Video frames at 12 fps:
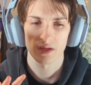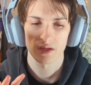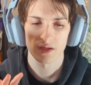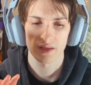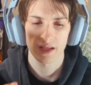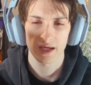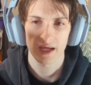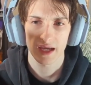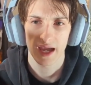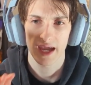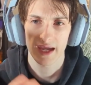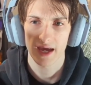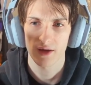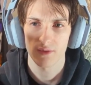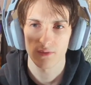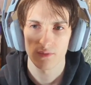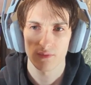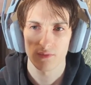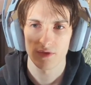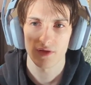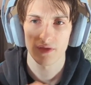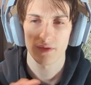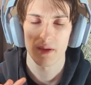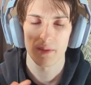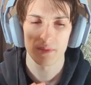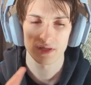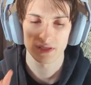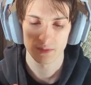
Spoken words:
like hang out with all the members